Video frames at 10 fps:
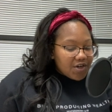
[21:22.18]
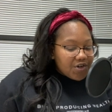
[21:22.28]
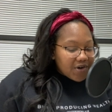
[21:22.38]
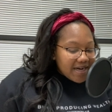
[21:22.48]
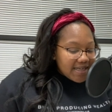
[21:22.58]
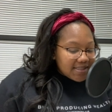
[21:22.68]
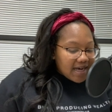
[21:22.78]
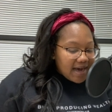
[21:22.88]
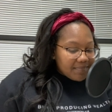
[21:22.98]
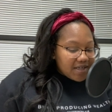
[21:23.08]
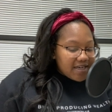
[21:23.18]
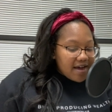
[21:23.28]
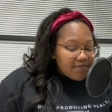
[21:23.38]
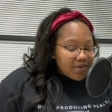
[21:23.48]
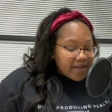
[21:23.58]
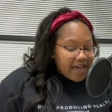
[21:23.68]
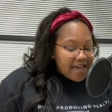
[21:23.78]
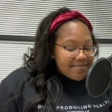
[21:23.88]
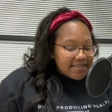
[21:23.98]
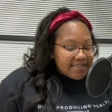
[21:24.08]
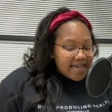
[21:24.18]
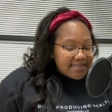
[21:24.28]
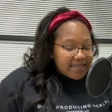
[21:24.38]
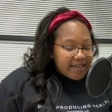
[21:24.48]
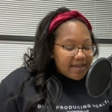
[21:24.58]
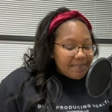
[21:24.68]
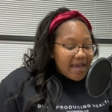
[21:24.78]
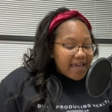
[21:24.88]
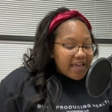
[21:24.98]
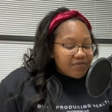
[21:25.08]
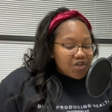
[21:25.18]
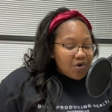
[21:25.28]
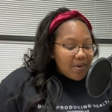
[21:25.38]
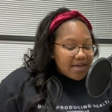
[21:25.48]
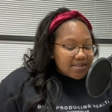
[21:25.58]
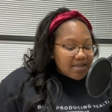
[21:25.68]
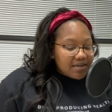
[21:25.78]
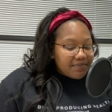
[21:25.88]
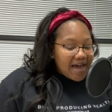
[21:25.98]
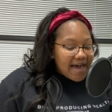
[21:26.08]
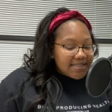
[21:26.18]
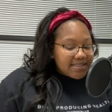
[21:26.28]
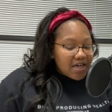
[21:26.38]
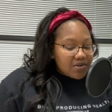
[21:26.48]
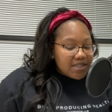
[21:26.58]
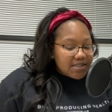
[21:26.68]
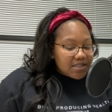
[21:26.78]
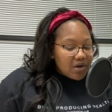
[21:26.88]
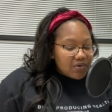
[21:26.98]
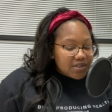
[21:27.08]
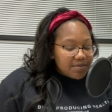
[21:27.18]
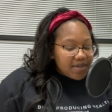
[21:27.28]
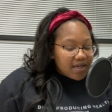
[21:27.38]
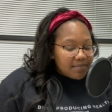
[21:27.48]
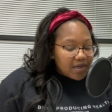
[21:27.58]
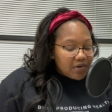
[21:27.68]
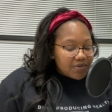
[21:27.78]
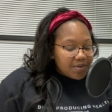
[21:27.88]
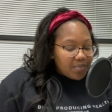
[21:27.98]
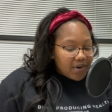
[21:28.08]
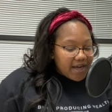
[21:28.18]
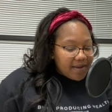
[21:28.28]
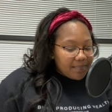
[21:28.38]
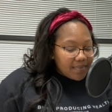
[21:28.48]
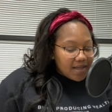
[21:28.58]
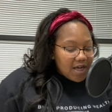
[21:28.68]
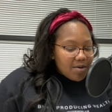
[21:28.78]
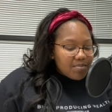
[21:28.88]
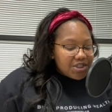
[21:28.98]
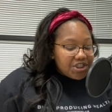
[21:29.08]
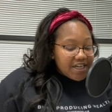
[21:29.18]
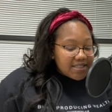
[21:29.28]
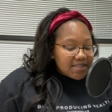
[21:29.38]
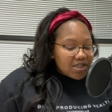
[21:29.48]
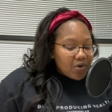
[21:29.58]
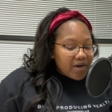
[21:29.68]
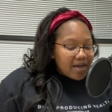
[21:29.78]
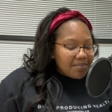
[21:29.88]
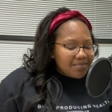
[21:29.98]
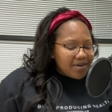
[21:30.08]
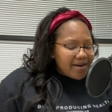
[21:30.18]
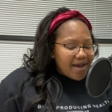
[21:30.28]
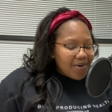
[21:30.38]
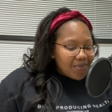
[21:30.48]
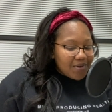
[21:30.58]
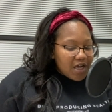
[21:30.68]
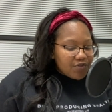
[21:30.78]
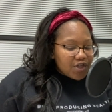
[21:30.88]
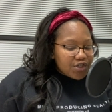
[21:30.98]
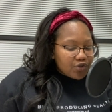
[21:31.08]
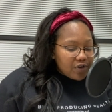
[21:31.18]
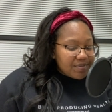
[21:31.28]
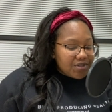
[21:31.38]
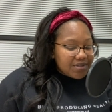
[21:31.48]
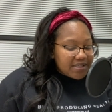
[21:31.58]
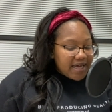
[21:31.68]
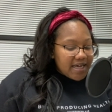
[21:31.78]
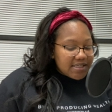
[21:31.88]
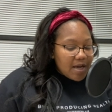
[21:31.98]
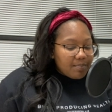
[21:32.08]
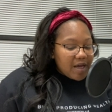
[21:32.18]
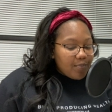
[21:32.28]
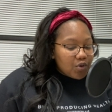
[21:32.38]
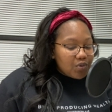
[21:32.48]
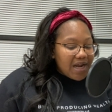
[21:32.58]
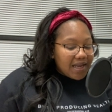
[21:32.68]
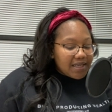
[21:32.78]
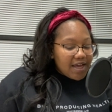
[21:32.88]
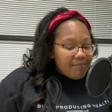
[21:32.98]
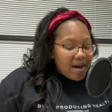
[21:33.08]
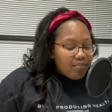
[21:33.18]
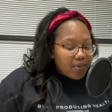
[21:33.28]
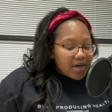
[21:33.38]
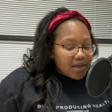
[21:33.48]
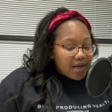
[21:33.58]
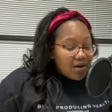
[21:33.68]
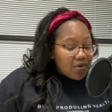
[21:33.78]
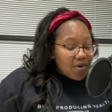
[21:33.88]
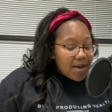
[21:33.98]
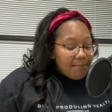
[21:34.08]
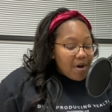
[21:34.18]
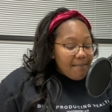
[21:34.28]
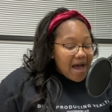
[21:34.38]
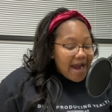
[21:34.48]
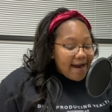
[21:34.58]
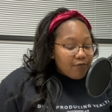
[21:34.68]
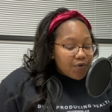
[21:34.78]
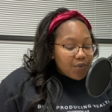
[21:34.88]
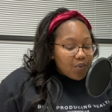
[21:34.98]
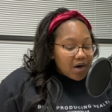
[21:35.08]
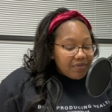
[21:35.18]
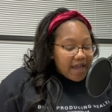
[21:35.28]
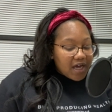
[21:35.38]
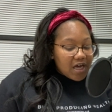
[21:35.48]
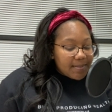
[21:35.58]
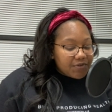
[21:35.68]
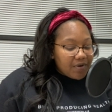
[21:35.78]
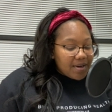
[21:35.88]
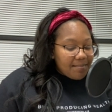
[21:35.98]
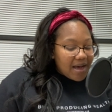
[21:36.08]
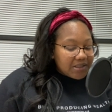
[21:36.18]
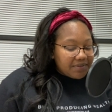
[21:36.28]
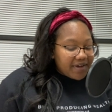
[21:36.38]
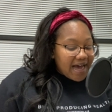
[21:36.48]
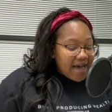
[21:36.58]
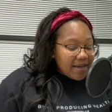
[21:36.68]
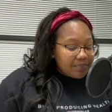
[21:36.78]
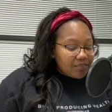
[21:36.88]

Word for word: During that time, the devil came and said to him, 'If you are Son of God, tell these stones to become loaves of bread.' But Jesus told him, 'No, the scripture says people do not live by bread alone, but by every word that comes from the mouth of God.'